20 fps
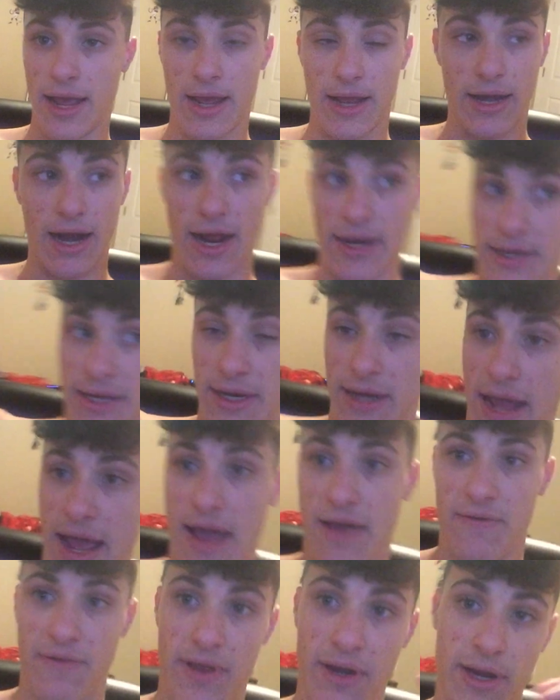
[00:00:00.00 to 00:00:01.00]
and I didn't
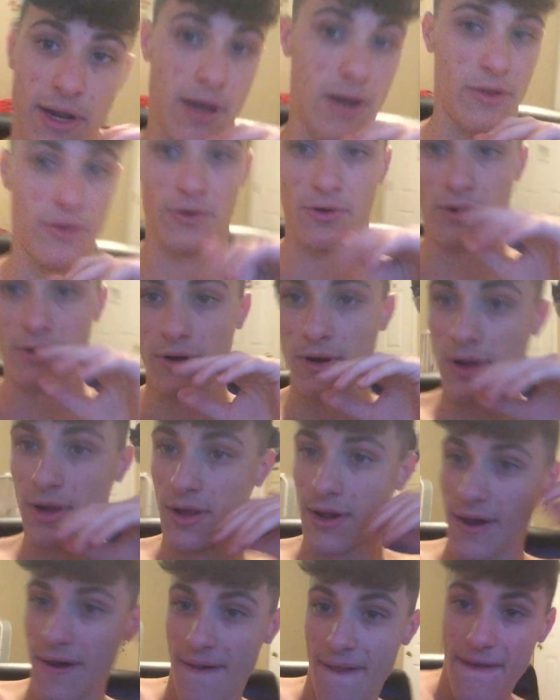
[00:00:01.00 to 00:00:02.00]
have any other
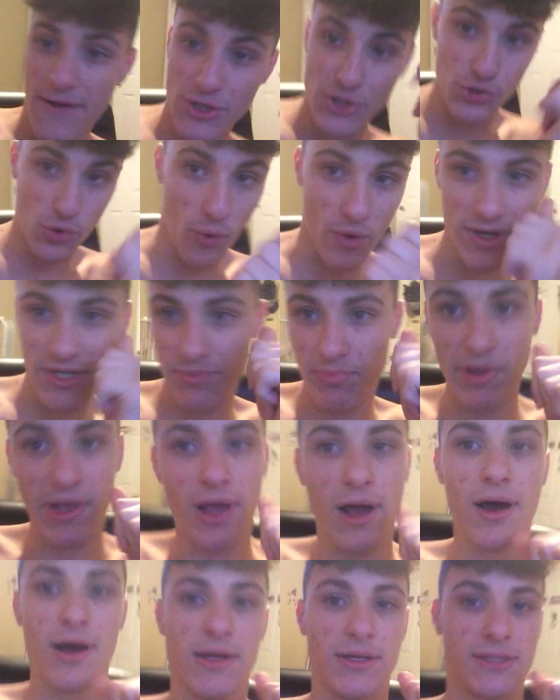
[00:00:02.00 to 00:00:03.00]
choice
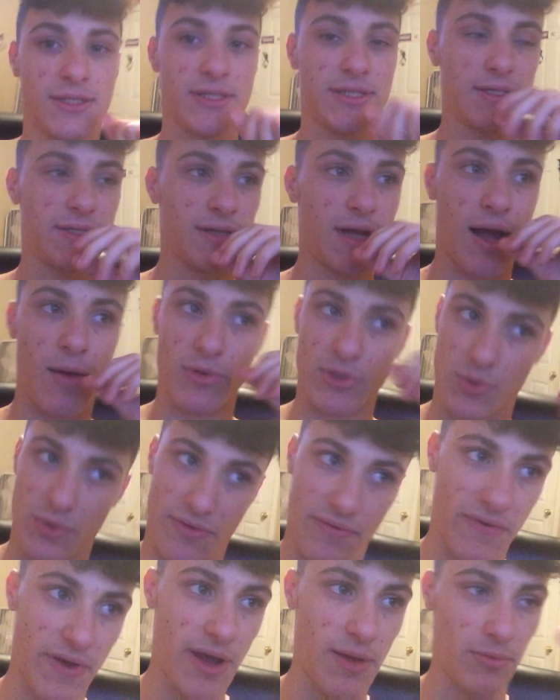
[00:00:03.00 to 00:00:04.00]
because I was
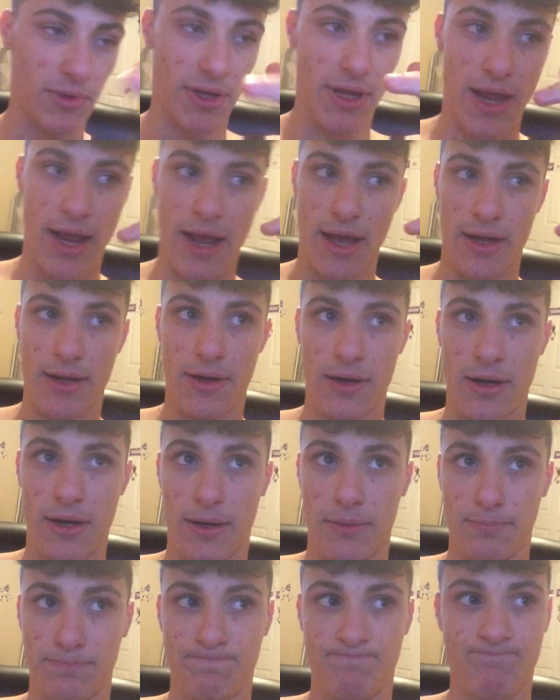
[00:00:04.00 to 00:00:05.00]
with family,
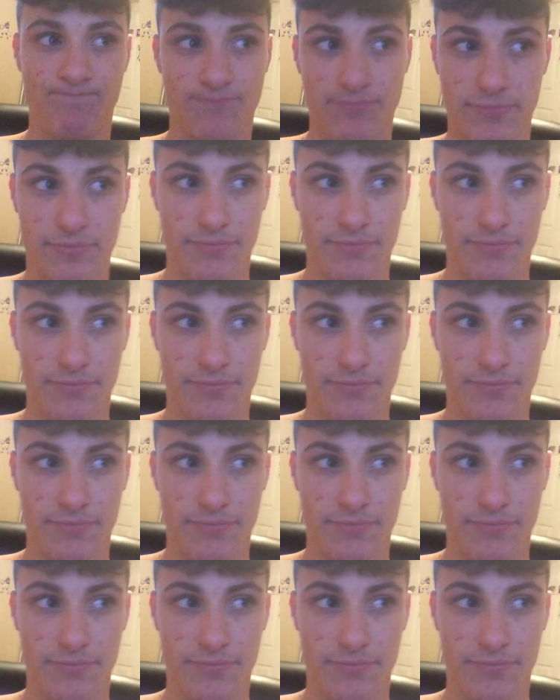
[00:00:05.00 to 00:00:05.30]
and